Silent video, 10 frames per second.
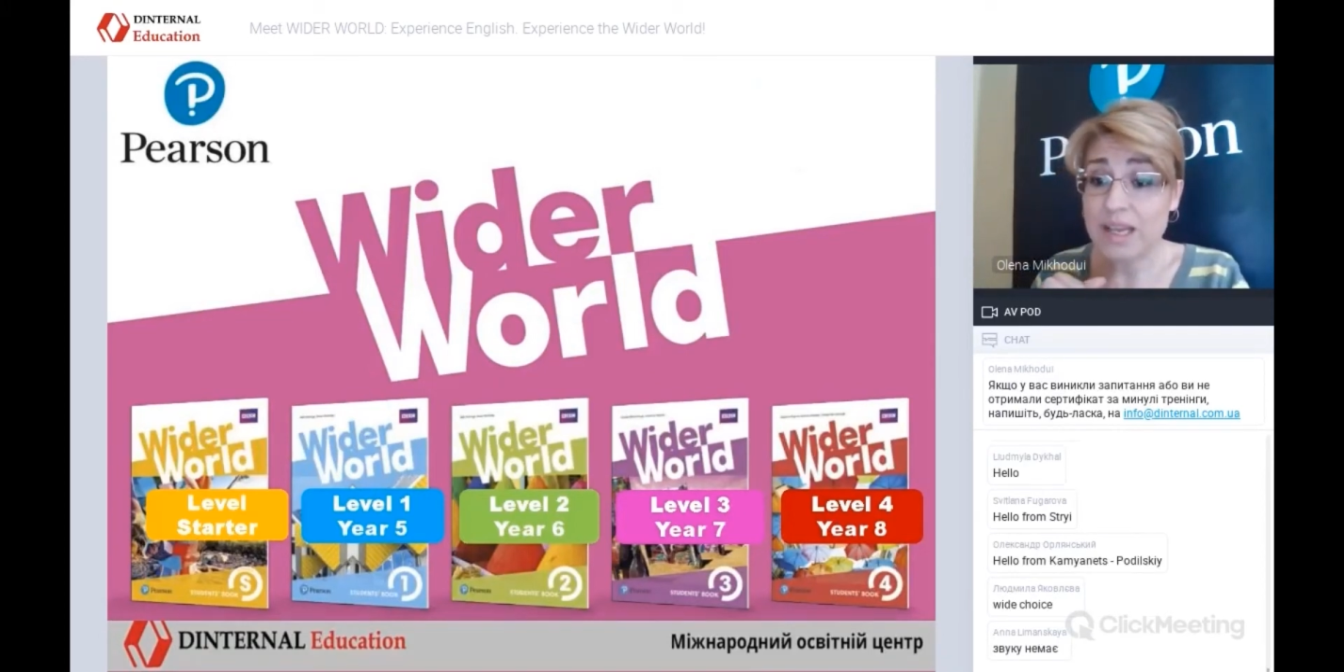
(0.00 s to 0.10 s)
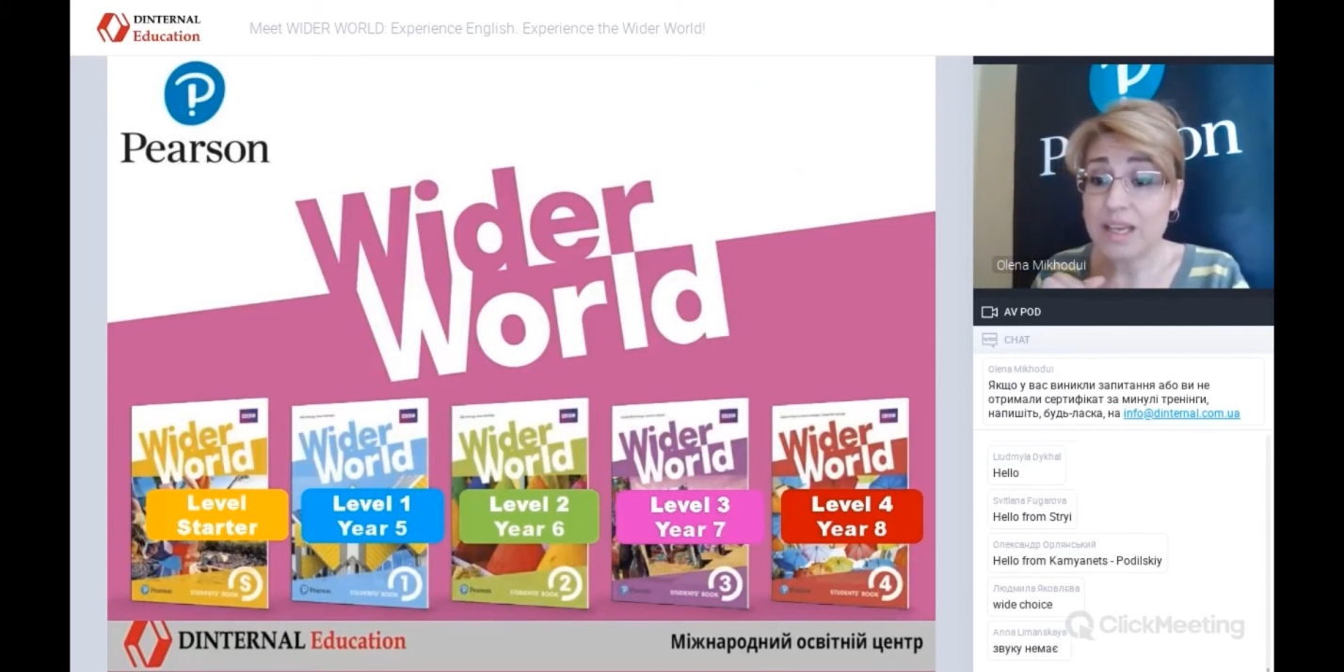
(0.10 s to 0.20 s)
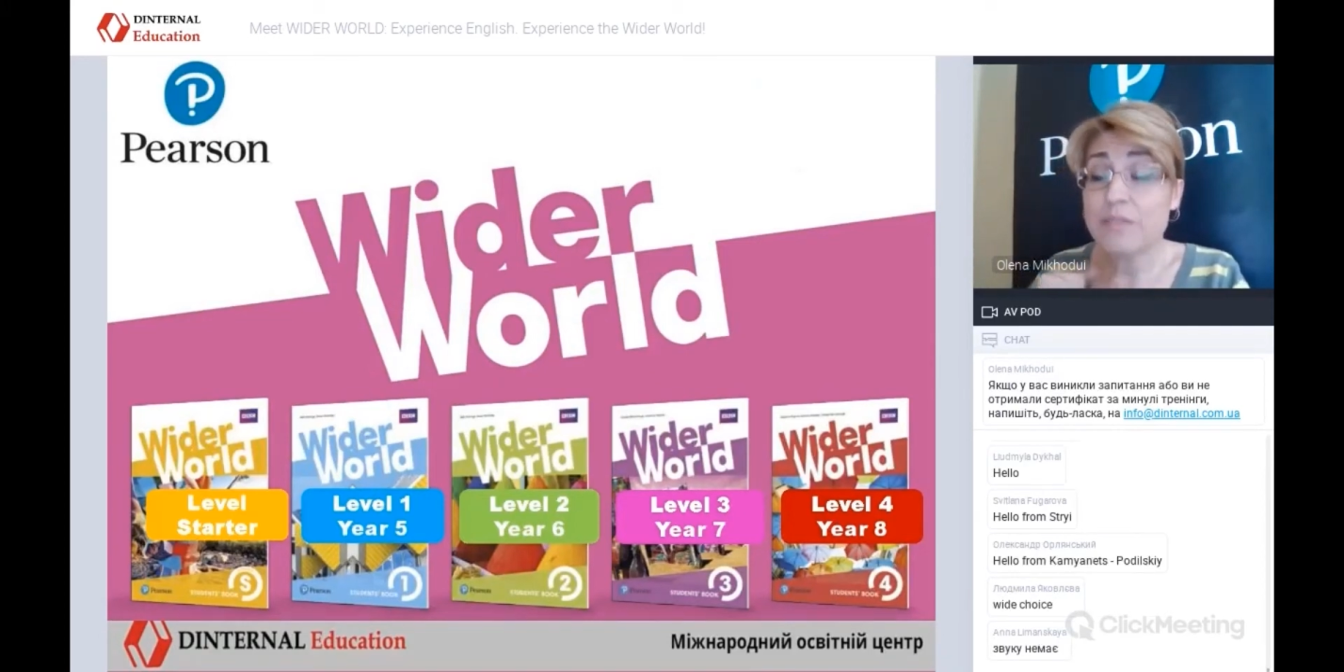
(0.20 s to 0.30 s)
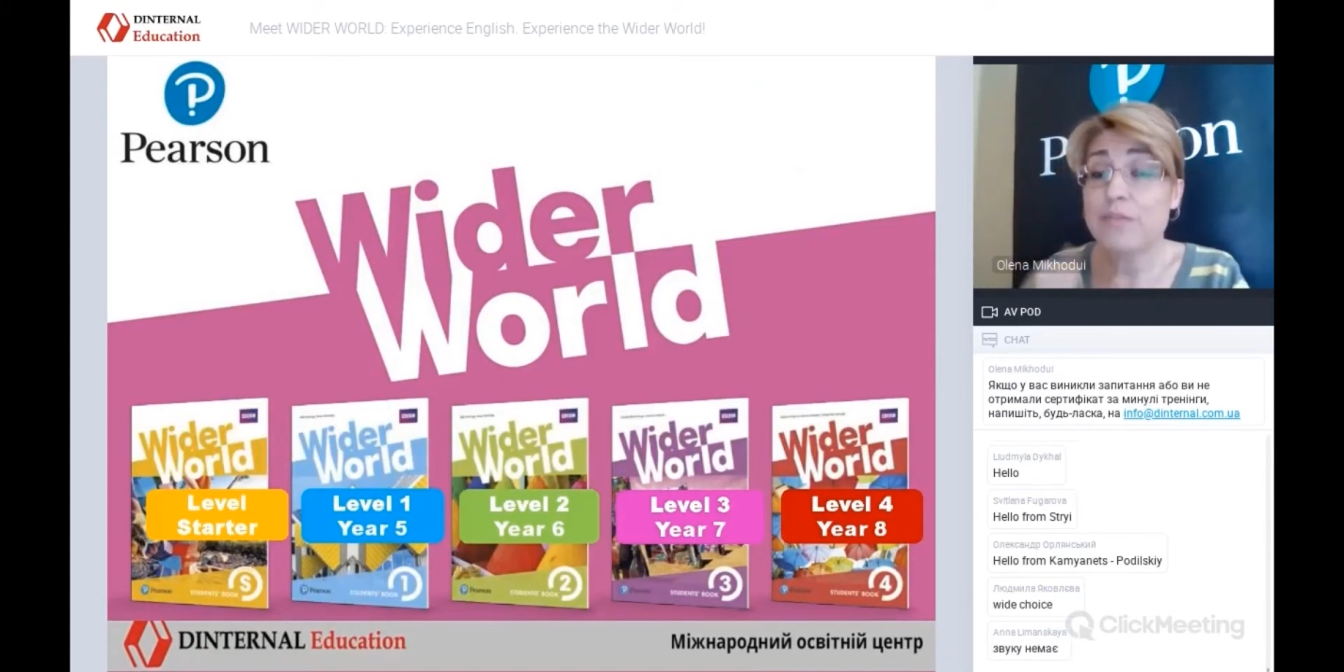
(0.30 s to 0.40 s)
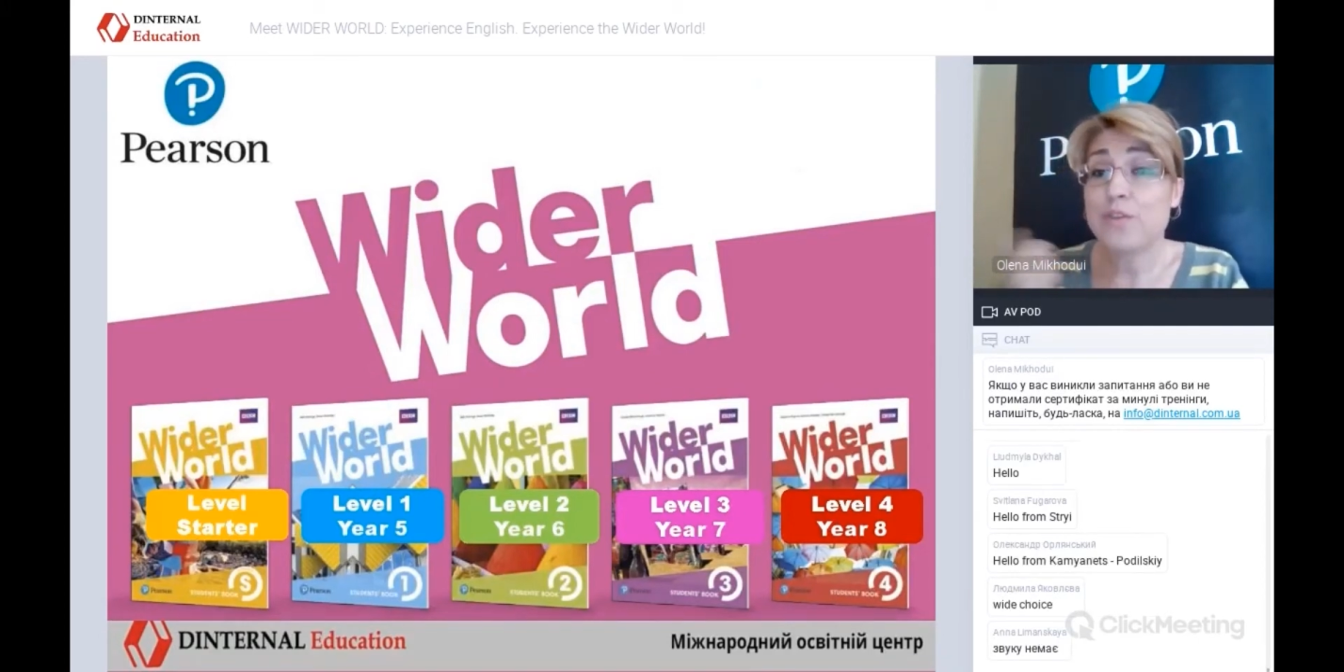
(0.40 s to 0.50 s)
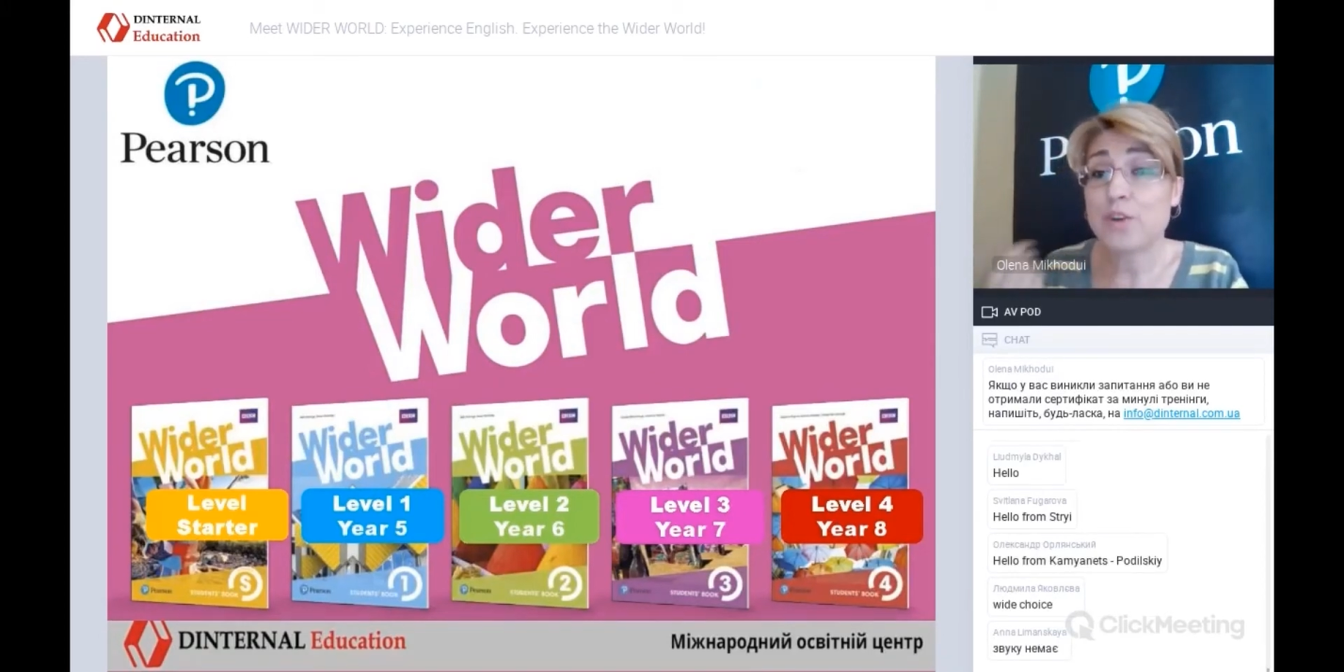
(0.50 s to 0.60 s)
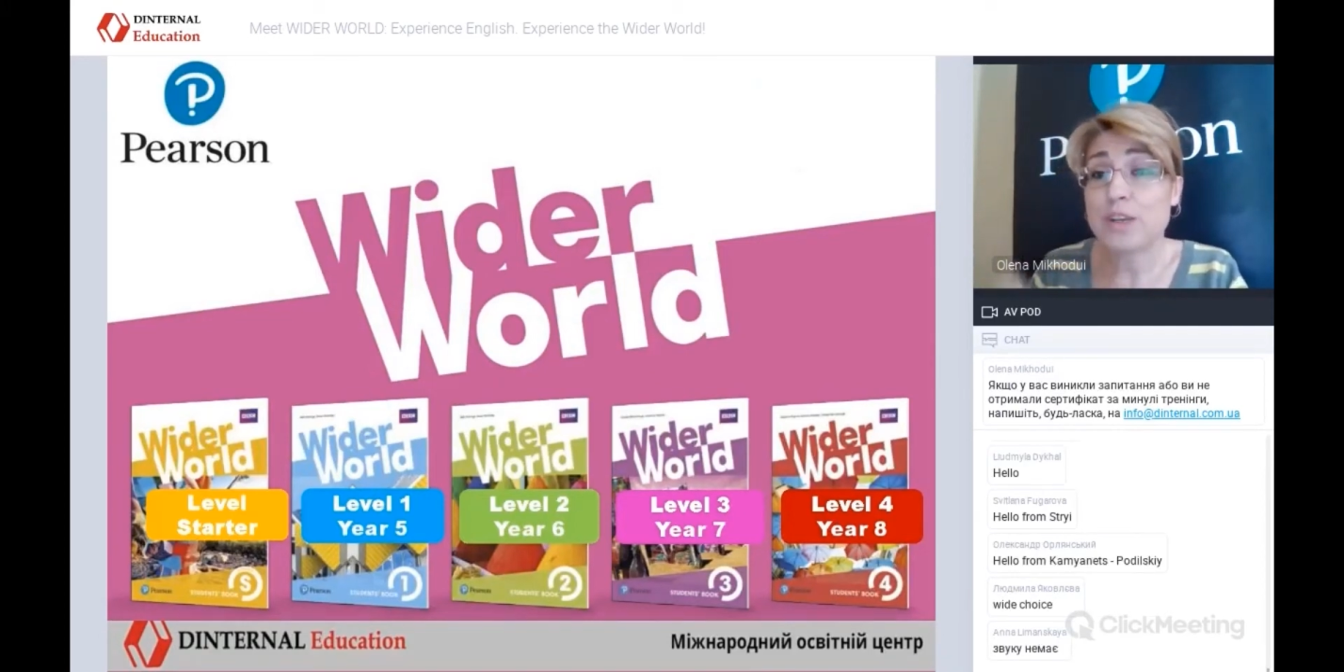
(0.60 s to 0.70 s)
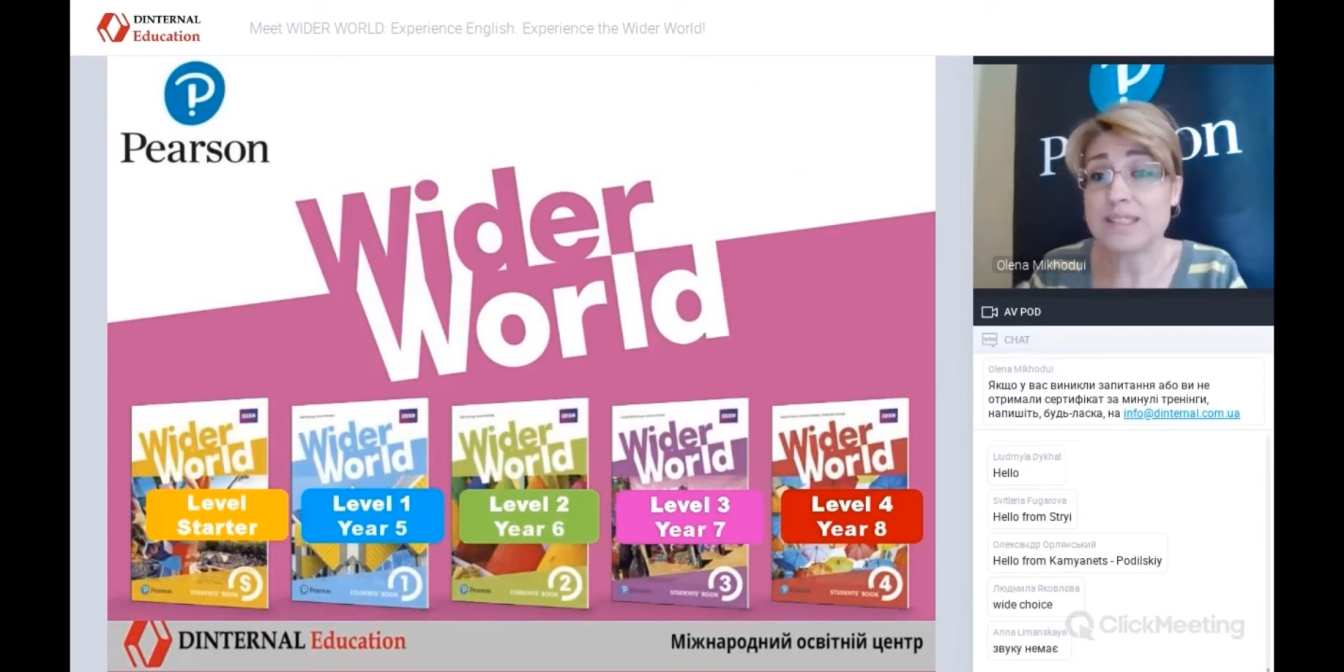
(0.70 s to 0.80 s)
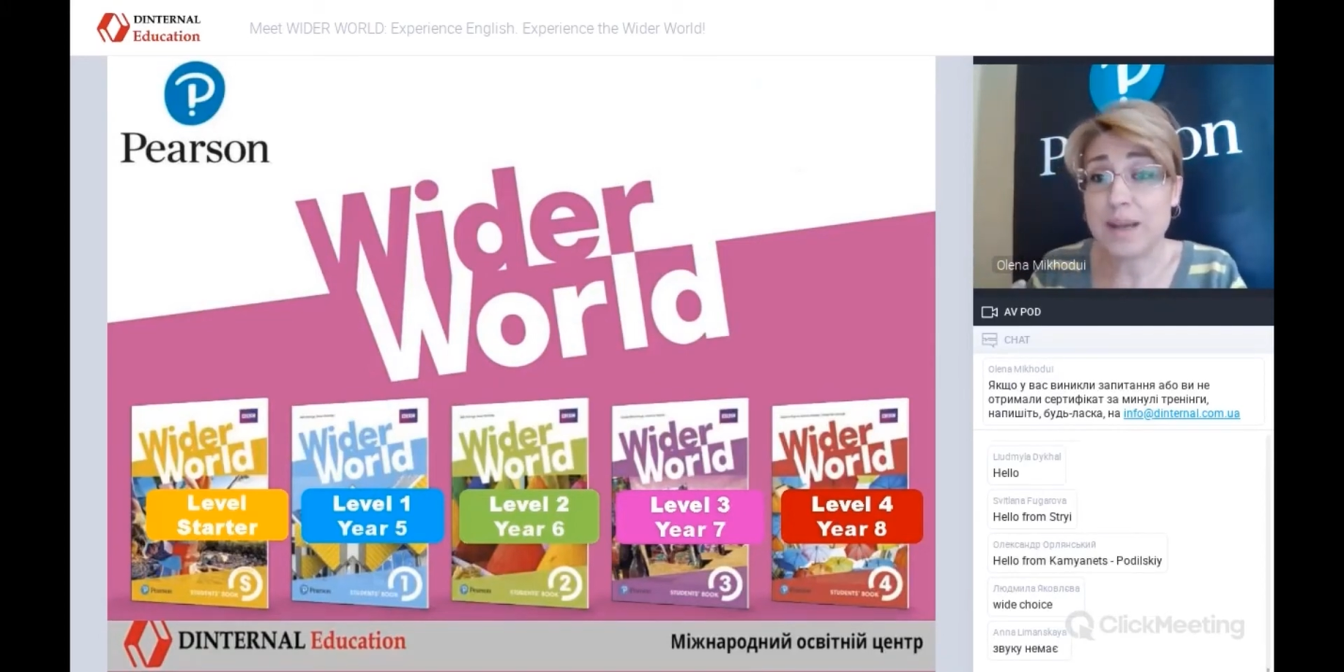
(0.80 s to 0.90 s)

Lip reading: if, for